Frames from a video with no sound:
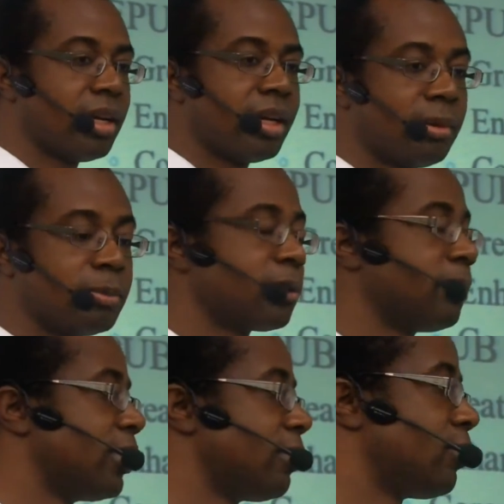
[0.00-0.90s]
And I'm sure
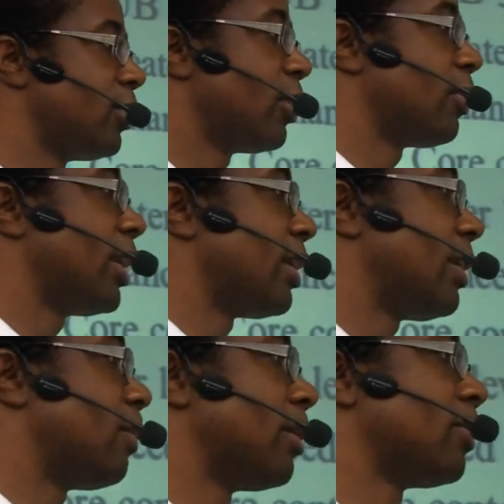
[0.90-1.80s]
many of you know that
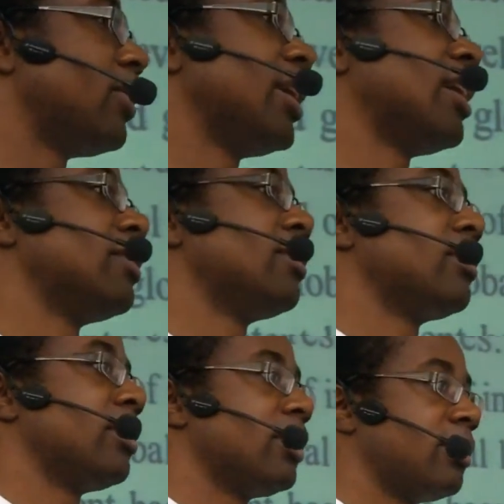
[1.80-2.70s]
EPUB 3
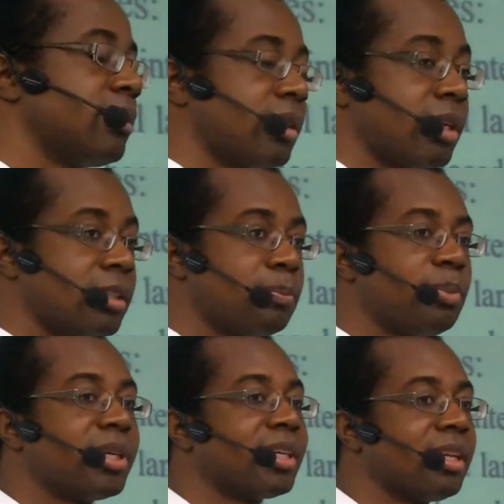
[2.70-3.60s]
is
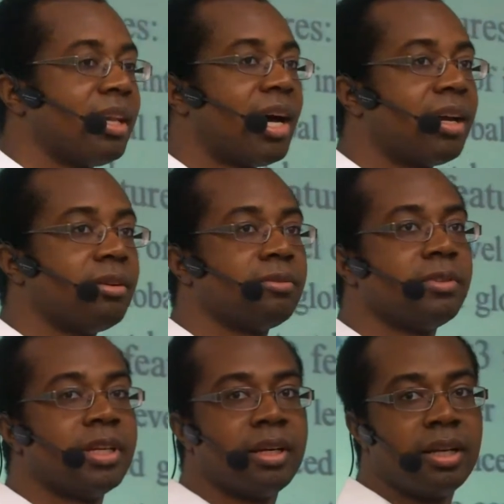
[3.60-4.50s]
bringing a lot of
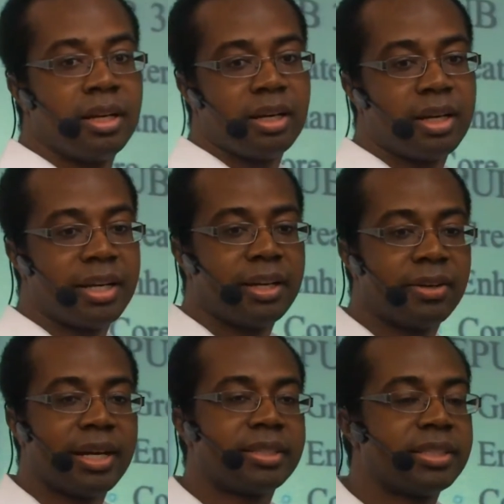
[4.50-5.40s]

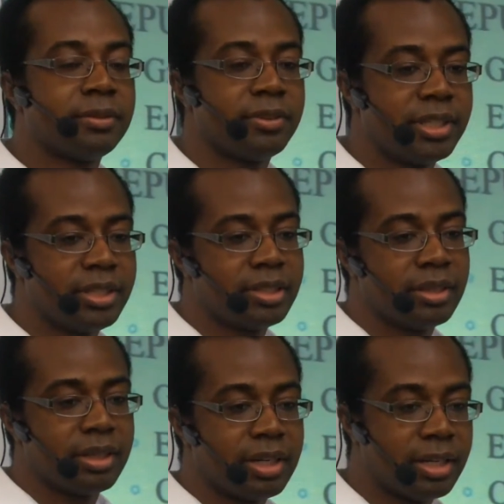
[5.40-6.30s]
interactivity.
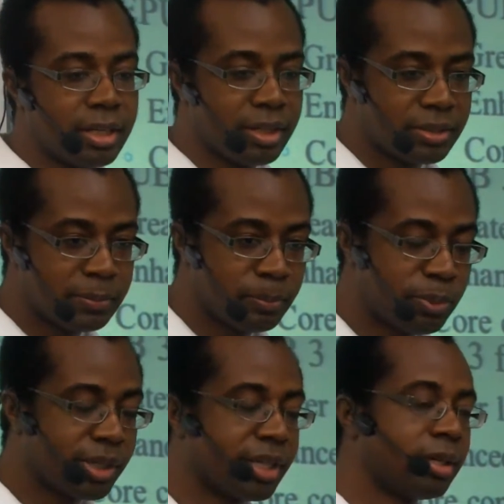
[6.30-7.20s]
It's
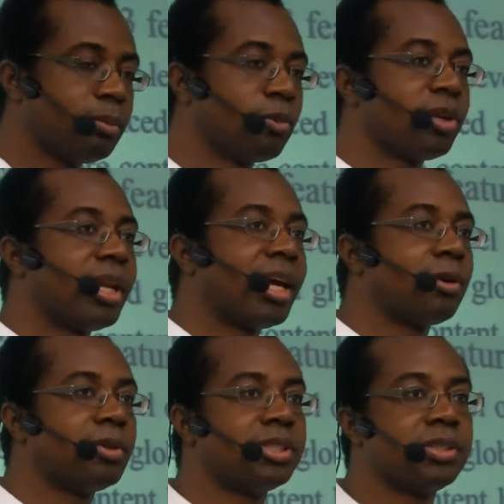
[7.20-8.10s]
bringing more
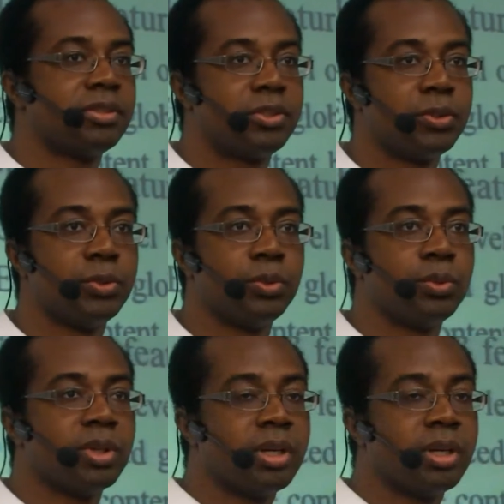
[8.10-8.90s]
languages to